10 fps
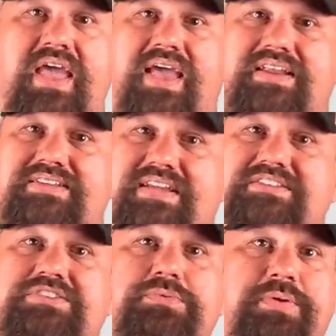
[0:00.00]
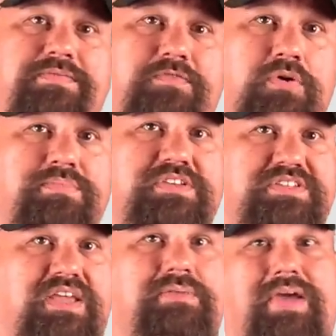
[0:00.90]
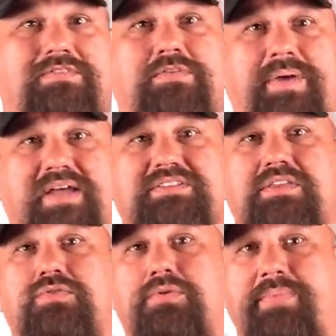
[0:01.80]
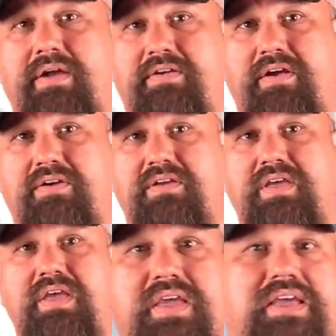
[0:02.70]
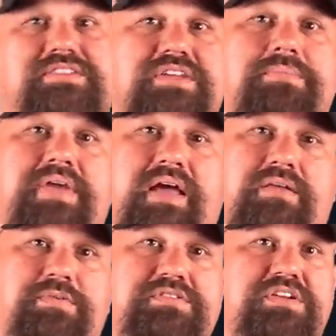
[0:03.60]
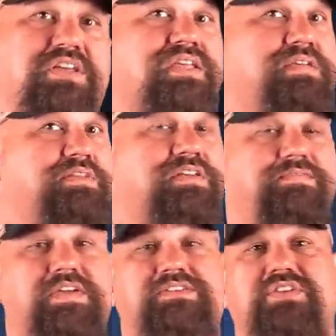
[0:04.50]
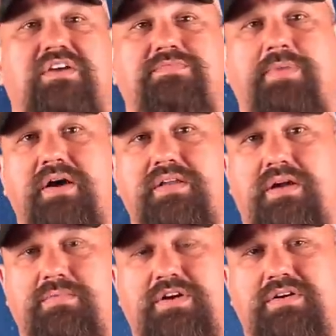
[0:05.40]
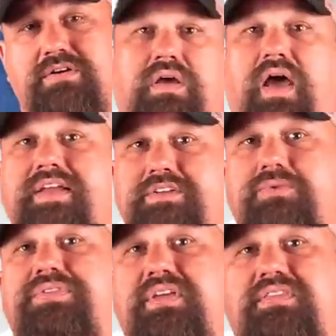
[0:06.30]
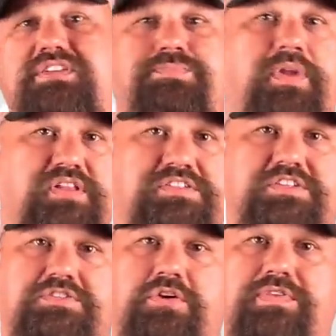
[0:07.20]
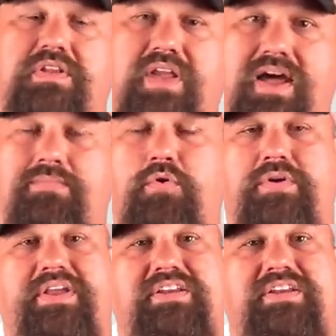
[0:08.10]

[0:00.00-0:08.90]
and it tends to perform the same after passing through a barrier. In some calibers, it can even defeat soft body armor. I do think these bullets deserve a lot more